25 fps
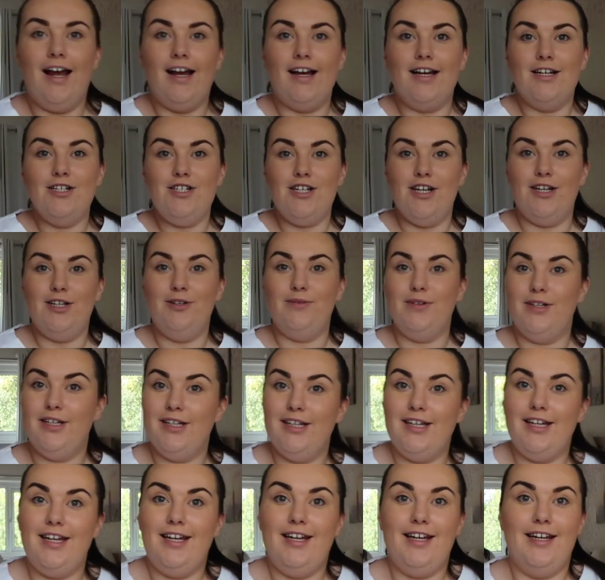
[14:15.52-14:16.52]
Like, I
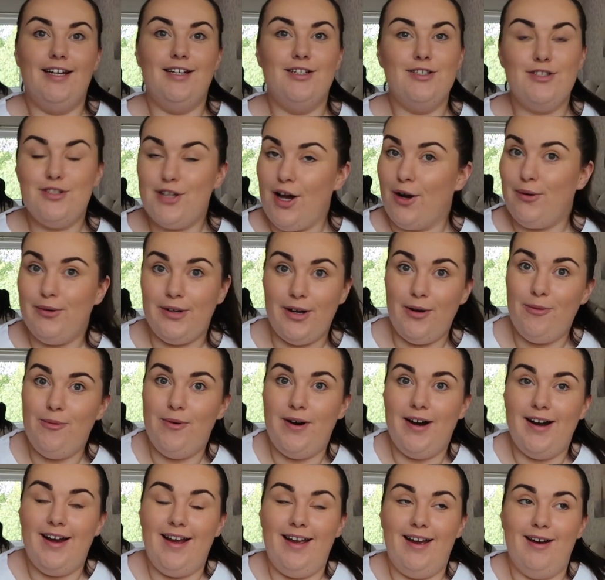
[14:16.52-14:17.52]
genuinely don't know
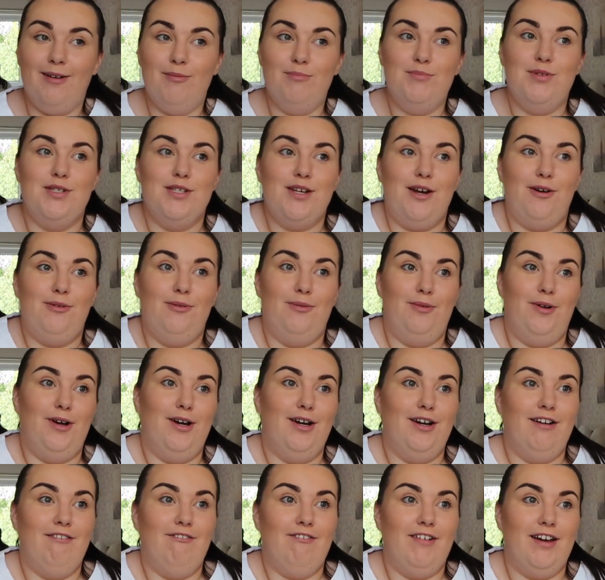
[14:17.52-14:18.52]
why I'm so
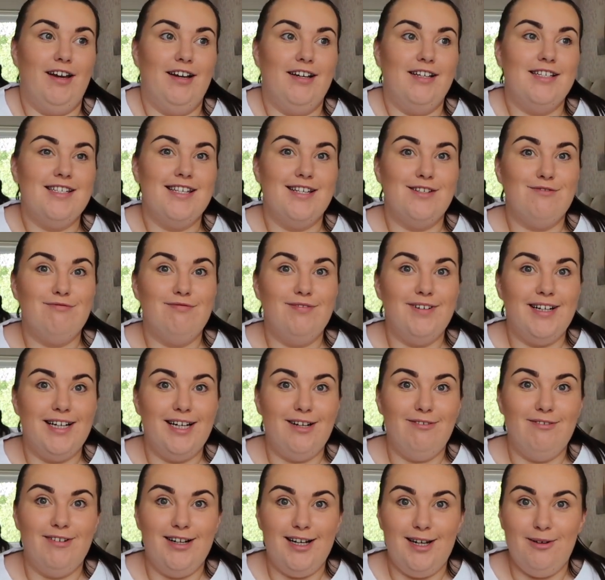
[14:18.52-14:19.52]
nervous. It's
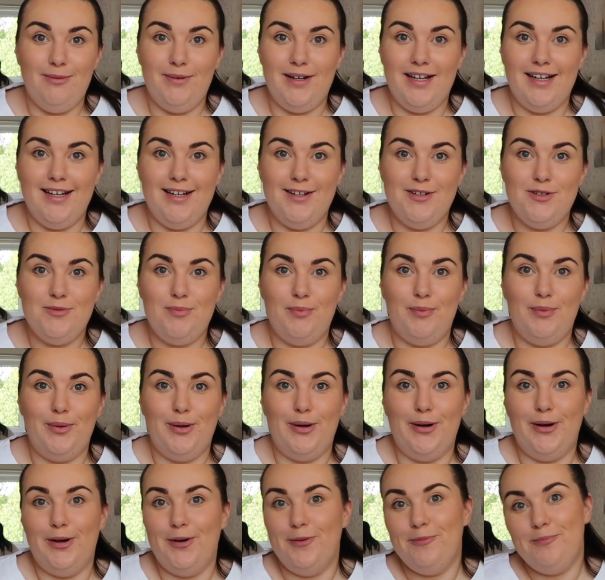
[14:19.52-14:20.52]
really weird,
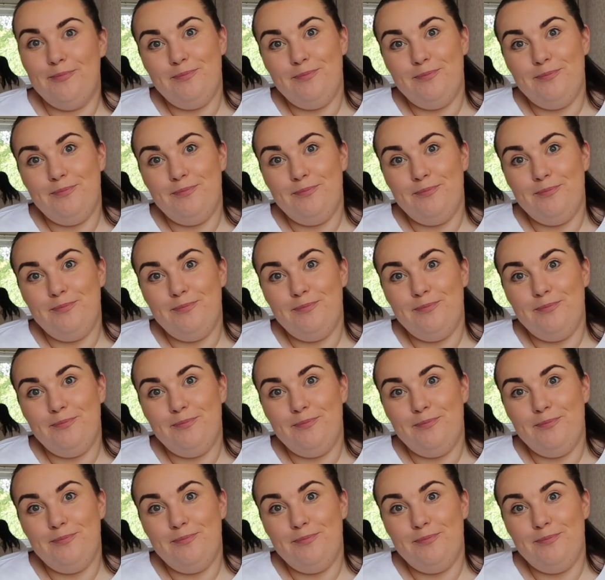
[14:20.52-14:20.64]
but